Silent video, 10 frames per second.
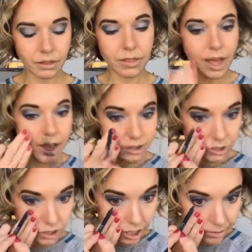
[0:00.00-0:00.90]
Then
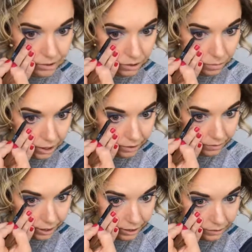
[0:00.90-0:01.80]
just come into your
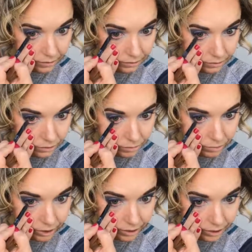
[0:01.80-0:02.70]
waterline. You can
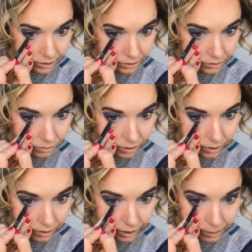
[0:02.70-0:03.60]
bring it down here on the
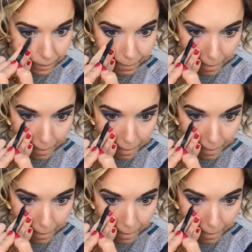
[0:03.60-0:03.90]
waterline.